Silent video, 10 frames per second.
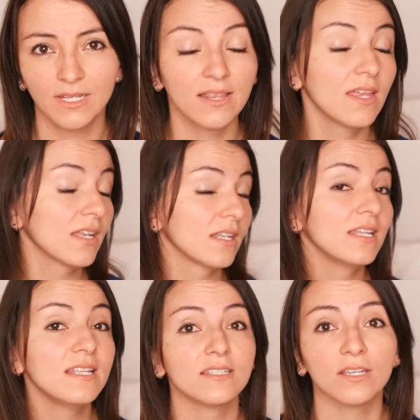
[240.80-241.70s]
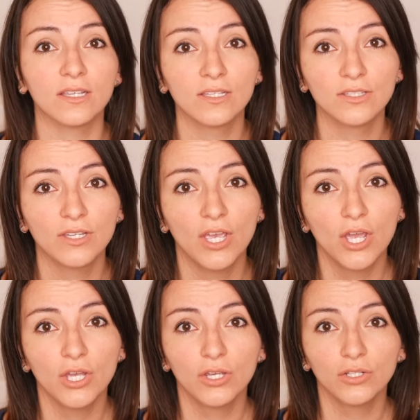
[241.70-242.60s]
And that leads us
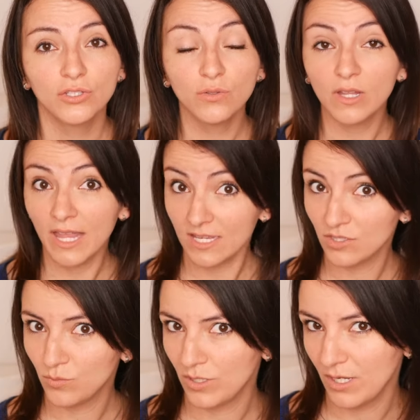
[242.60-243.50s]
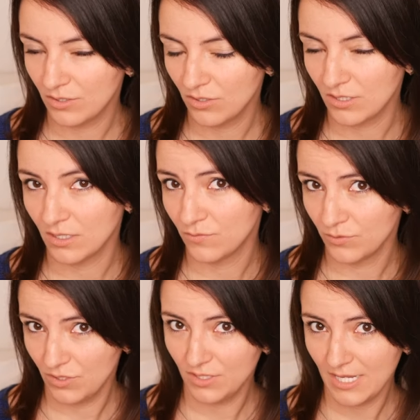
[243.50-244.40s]
to the last brain exercise
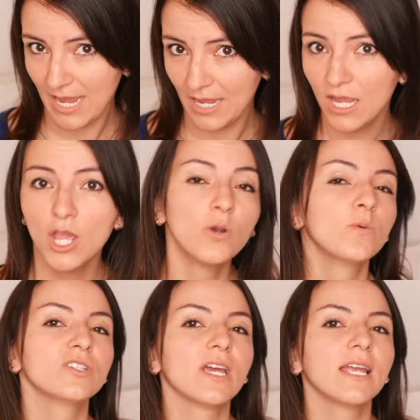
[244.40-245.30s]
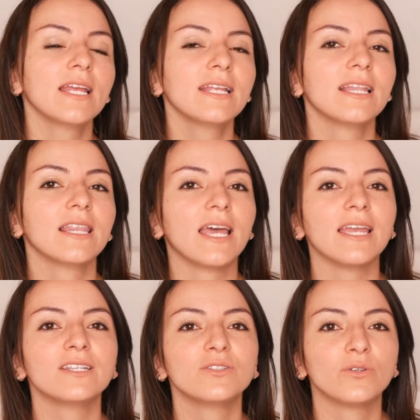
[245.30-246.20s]
for today, which I
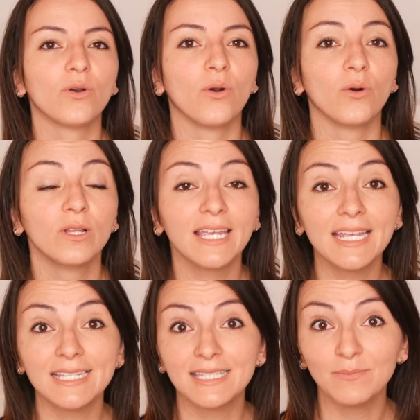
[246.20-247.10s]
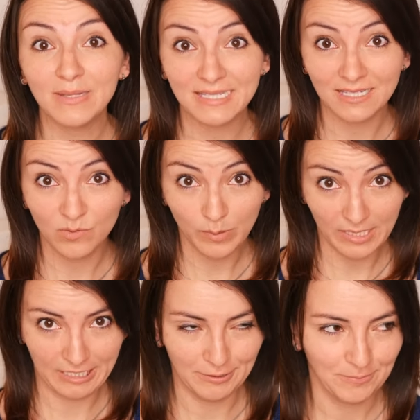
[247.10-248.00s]
like to call Itsy Bitsy
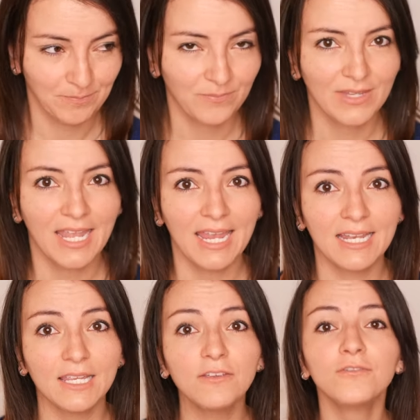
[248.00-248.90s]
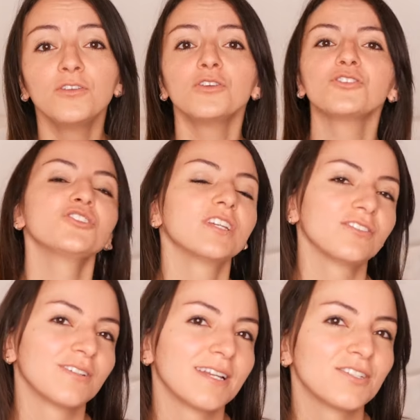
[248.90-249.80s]
Spider. And if your
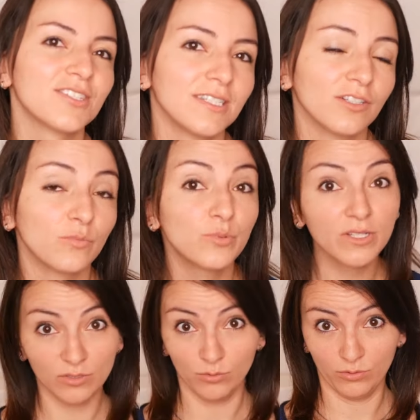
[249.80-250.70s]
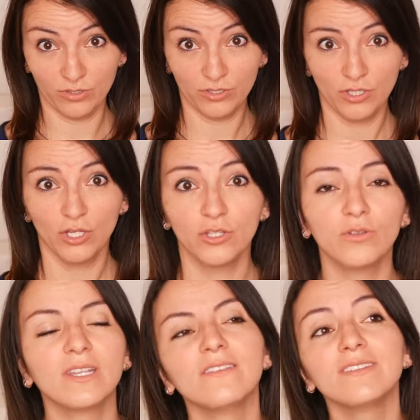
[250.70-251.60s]
children are still preschoolers,
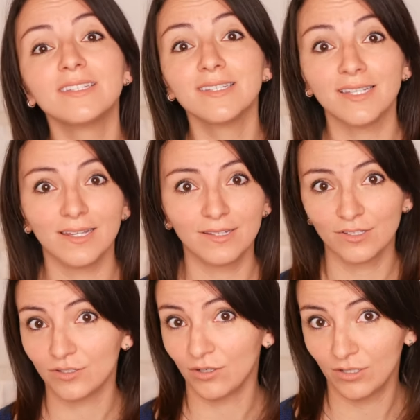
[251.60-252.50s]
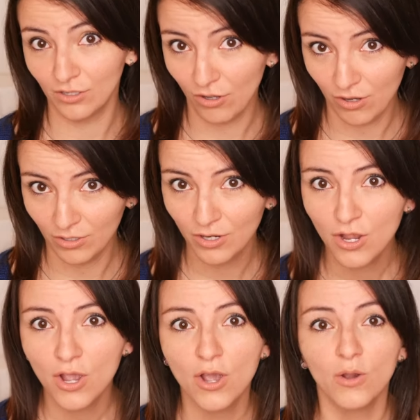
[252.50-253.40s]
you can even sing the song along
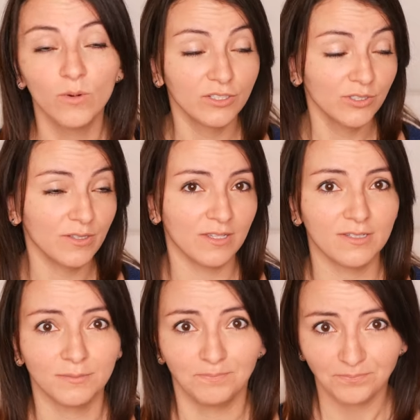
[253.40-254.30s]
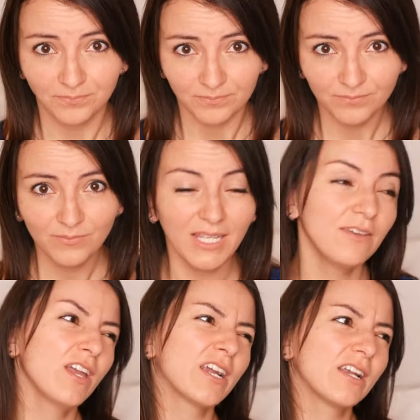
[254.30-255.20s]
while doing this.
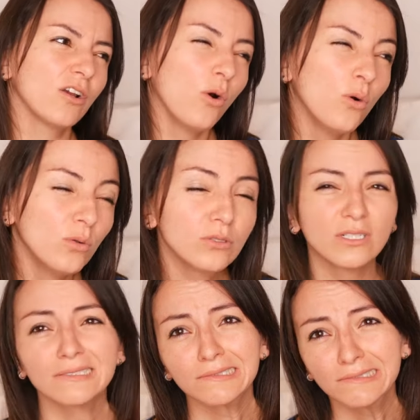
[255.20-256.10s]
If they are older,